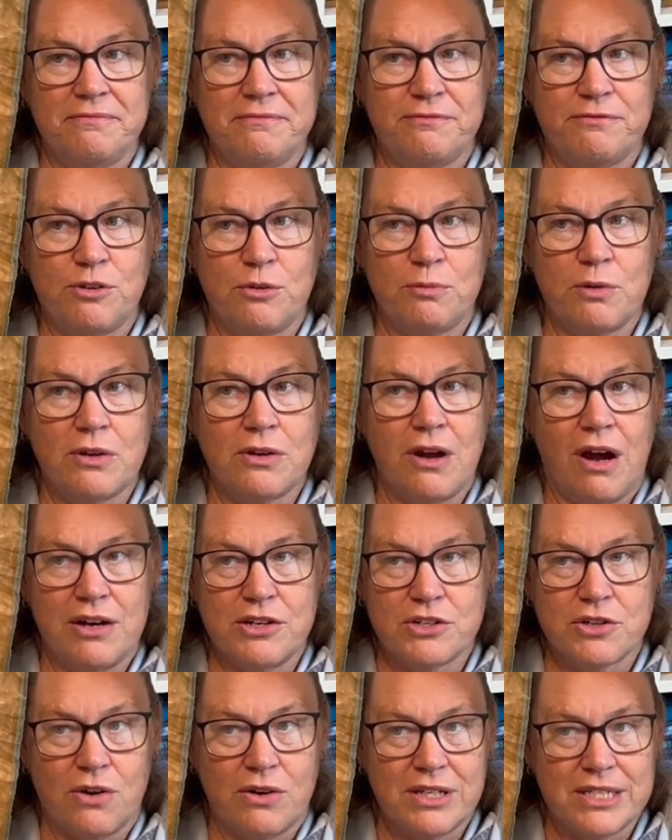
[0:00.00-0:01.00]
from
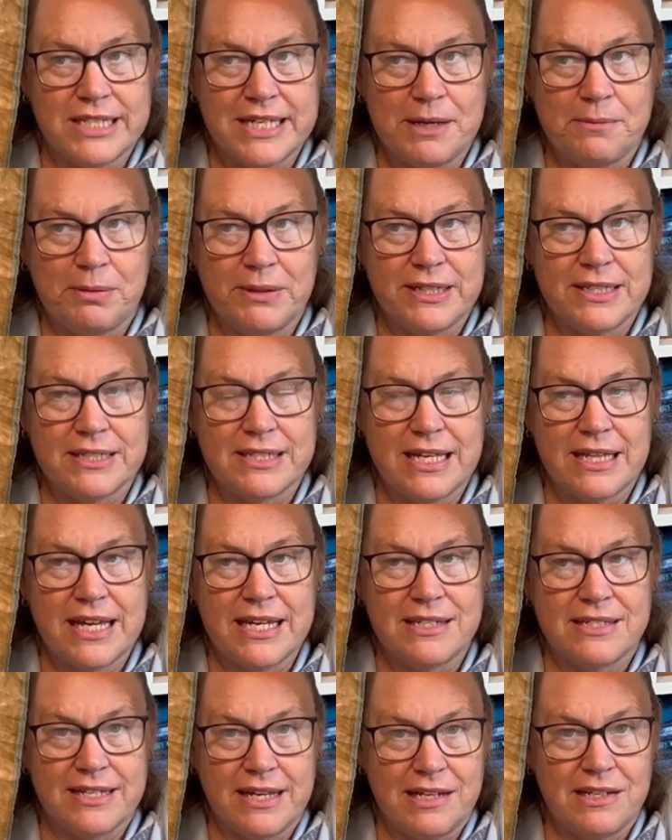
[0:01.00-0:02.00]
Cottage Garden Samplings that they
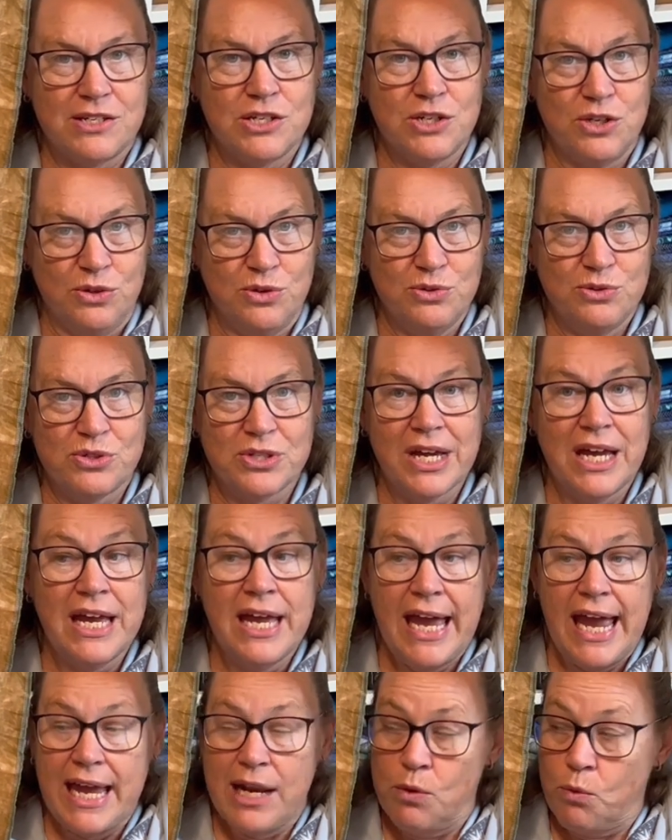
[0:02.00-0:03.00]
said to use,
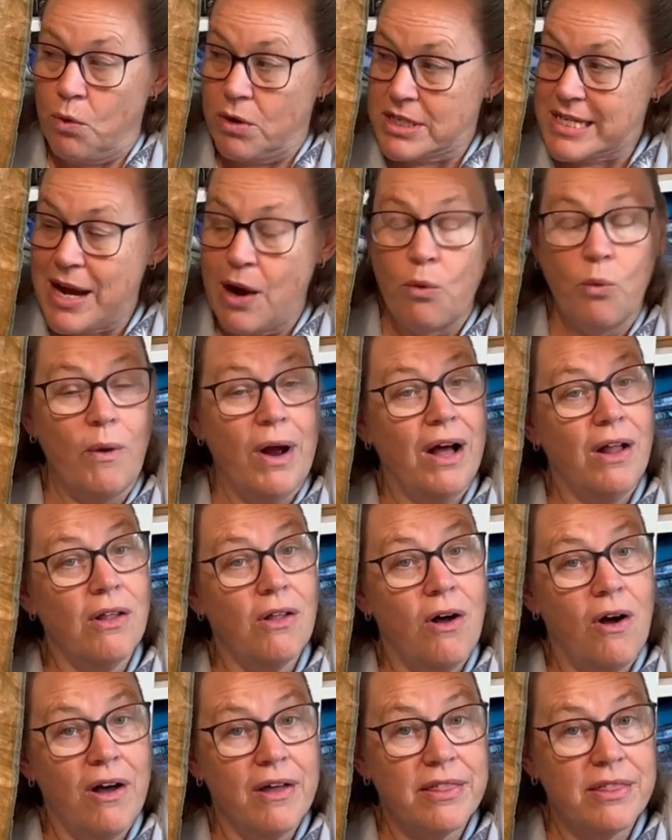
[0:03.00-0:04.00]
and it worked out well
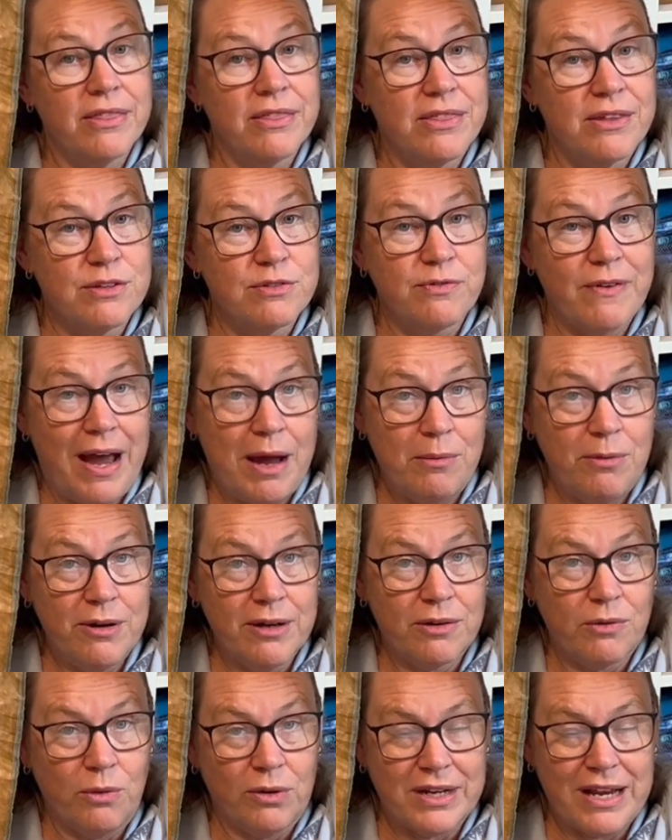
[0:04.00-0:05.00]
on this
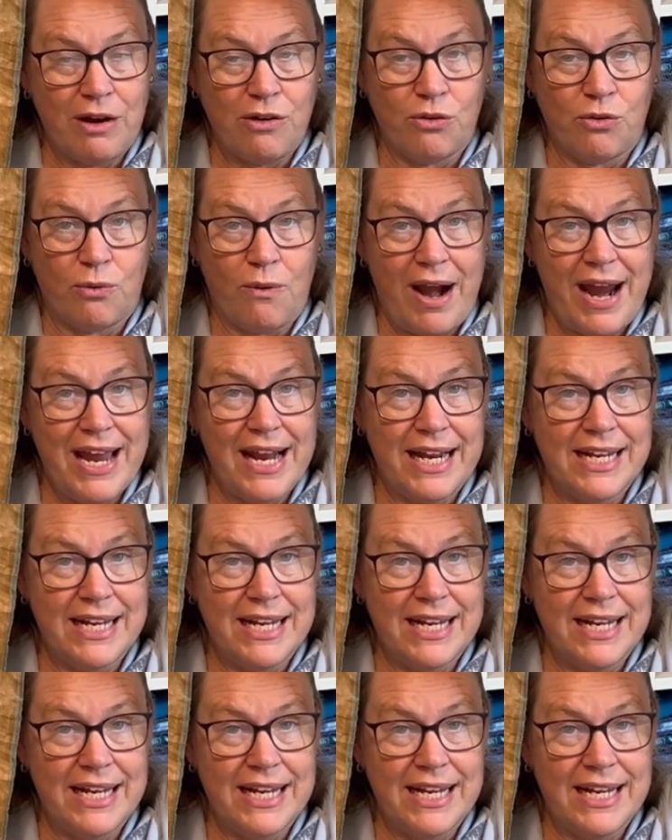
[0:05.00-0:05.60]
fabric, worked out great.